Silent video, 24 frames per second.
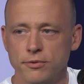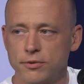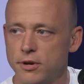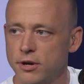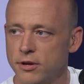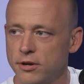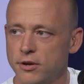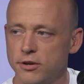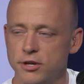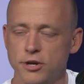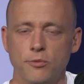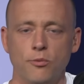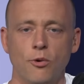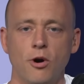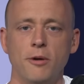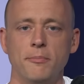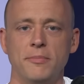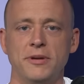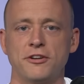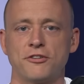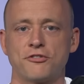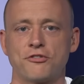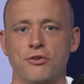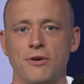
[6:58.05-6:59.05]
to you want
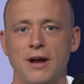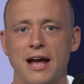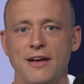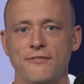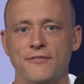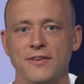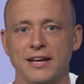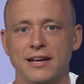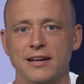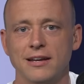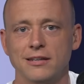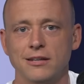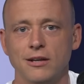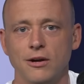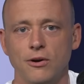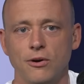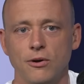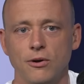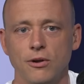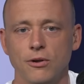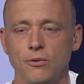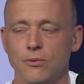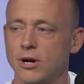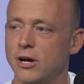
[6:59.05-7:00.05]
me to traffic in the
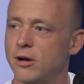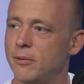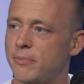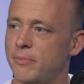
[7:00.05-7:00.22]
whole well